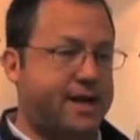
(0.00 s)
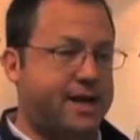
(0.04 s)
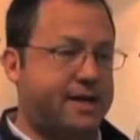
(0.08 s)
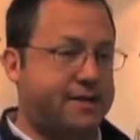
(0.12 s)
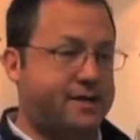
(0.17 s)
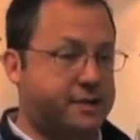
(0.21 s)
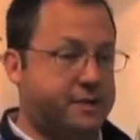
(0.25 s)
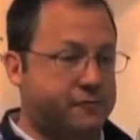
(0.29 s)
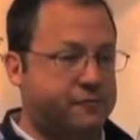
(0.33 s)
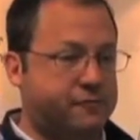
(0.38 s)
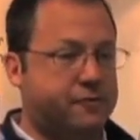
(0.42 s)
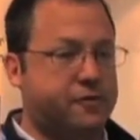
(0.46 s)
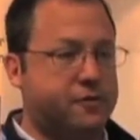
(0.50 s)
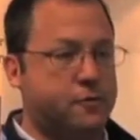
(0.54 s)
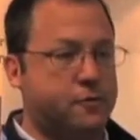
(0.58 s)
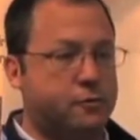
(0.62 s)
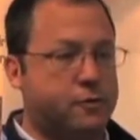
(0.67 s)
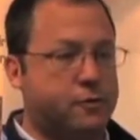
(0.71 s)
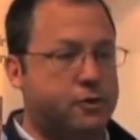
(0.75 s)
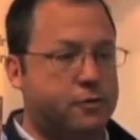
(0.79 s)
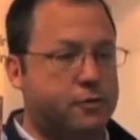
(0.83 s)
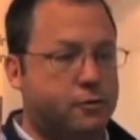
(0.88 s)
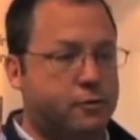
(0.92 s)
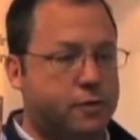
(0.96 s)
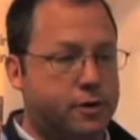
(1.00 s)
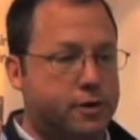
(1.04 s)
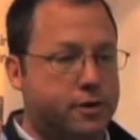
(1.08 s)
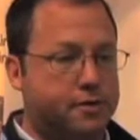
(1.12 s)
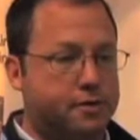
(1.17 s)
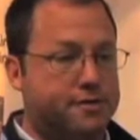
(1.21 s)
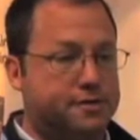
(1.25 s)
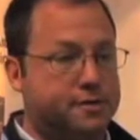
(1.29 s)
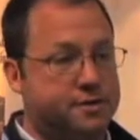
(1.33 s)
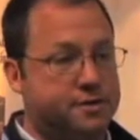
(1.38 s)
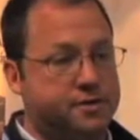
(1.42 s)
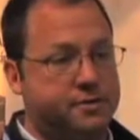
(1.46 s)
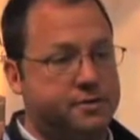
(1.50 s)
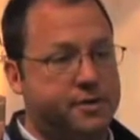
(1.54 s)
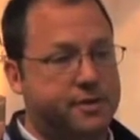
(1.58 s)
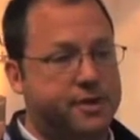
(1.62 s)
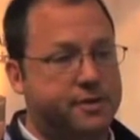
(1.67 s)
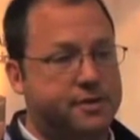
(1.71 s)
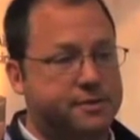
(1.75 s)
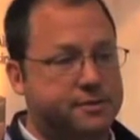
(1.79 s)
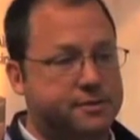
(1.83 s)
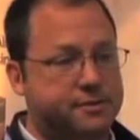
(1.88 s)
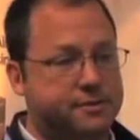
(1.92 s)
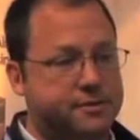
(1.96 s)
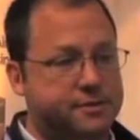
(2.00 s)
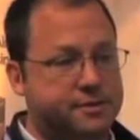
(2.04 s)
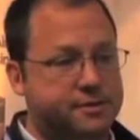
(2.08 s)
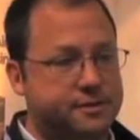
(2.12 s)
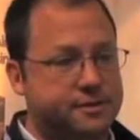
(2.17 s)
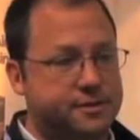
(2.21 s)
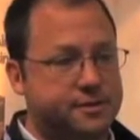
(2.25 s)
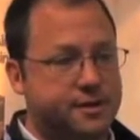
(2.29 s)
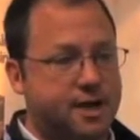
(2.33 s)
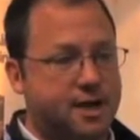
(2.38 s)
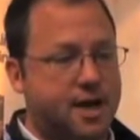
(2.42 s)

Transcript: and different real-world situations